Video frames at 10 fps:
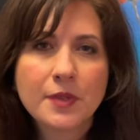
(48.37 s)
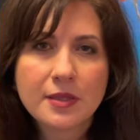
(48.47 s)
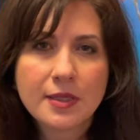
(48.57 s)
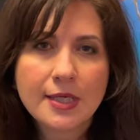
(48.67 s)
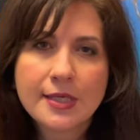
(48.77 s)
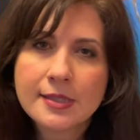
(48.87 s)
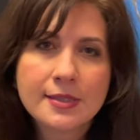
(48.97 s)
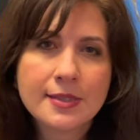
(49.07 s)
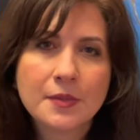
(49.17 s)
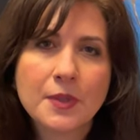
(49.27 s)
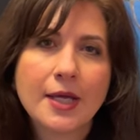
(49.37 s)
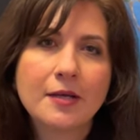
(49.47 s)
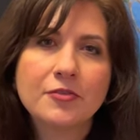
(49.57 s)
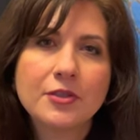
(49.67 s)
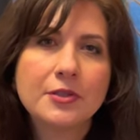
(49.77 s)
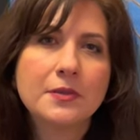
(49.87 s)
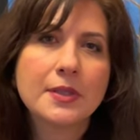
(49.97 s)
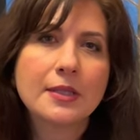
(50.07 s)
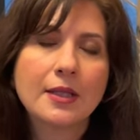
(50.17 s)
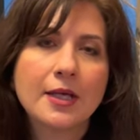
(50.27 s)
things that we have to do
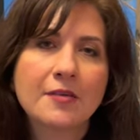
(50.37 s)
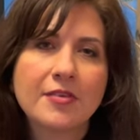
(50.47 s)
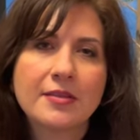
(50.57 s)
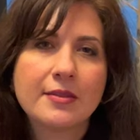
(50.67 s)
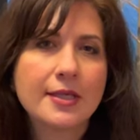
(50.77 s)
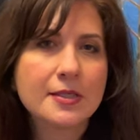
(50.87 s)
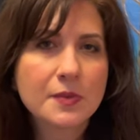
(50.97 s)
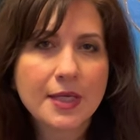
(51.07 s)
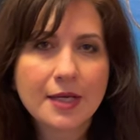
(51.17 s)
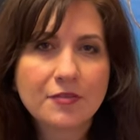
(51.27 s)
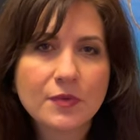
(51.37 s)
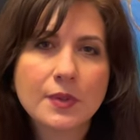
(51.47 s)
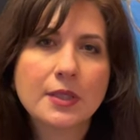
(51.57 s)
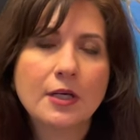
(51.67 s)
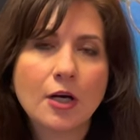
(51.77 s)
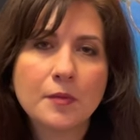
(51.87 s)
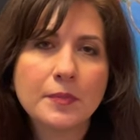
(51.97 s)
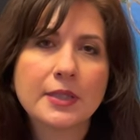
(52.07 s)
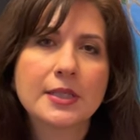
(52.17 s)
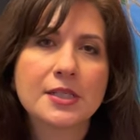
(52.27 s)
in life and things we have to
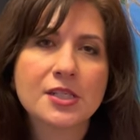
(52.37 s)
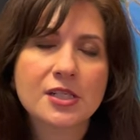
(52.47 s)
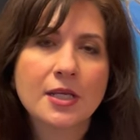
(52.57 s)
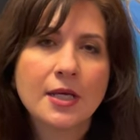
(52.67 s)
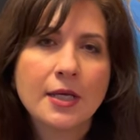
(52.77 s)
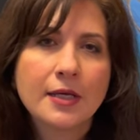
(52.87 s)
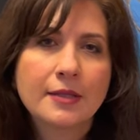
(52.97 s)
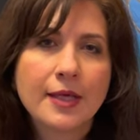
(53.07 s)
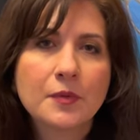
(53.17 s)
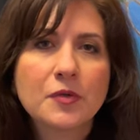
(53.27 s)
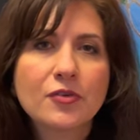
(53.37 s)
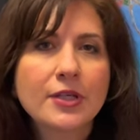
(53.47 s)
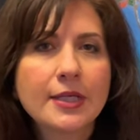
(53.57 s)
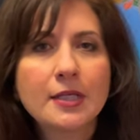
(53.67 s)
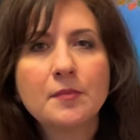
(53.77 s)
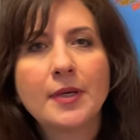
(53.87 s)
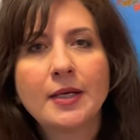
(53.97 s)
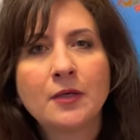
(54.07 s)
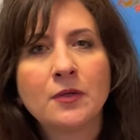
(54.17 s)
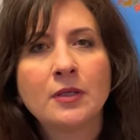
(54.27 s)
accomplish that we forget
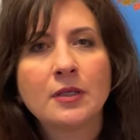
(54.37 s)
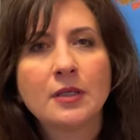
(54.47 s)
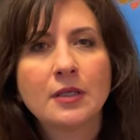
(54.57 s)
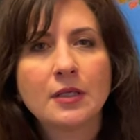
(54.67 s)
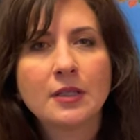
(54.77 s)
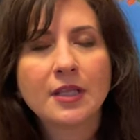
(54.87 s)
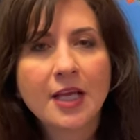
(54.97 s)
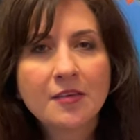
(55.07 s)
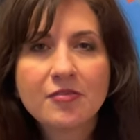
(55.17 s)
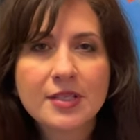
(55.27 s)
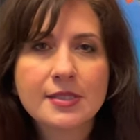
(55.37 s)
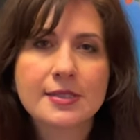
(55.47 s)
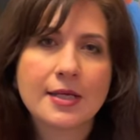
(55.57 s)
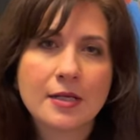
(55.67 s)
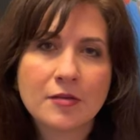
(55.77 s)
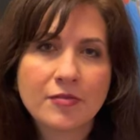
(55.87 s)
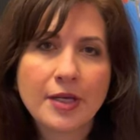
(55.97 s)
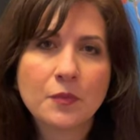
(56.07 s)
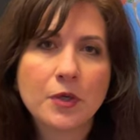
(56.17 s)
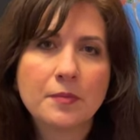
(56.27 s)
about life itself
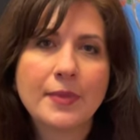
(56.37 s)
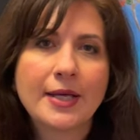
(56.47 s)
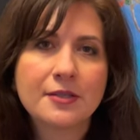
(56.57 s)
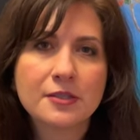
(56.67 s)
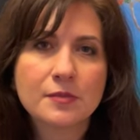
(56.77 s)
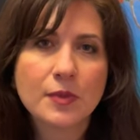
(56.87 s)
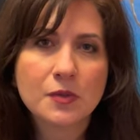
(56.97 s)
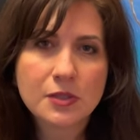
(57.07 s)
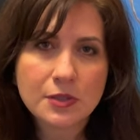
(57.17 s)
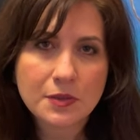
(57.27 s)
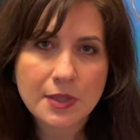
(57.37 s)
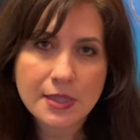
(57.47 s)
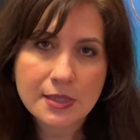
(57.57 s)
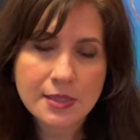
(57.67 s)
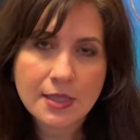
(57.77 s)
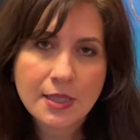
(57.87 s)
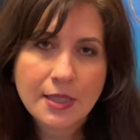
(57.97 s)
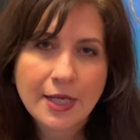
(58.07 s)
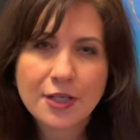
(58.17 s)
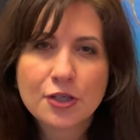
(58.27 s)
and what matters most to us
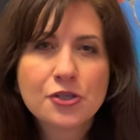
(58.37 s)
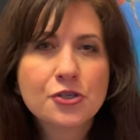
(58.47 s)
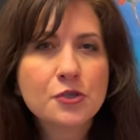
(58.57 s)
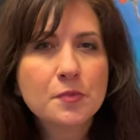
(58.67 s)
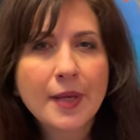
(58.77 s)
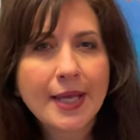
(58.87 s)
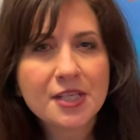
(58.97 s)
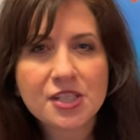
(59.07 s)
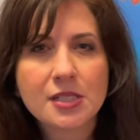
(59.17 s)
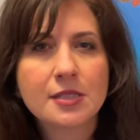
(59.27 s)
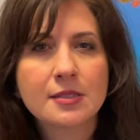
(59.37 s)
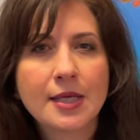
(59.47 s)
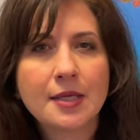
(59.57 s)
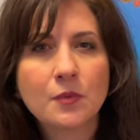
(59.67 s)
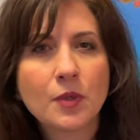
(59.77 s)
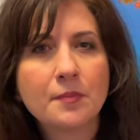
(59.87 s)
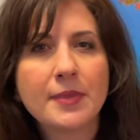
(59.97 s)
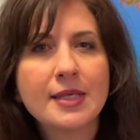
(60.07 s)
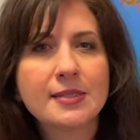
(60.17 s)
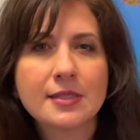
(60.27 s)
and our true passions and what
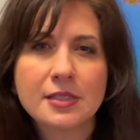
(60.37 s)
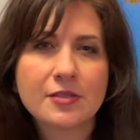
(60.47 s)
makes us